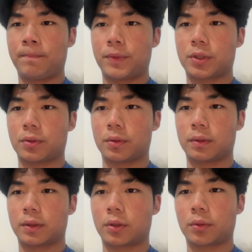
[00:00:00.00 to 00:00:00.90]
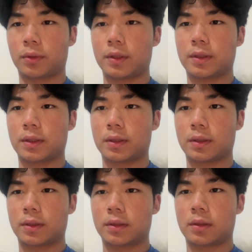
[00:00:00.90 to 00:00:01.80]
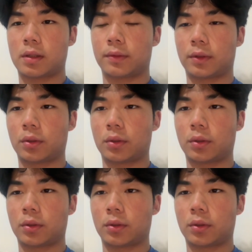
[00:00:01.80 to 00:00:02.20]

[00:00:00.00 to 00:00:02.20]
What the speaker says: So the total distance of the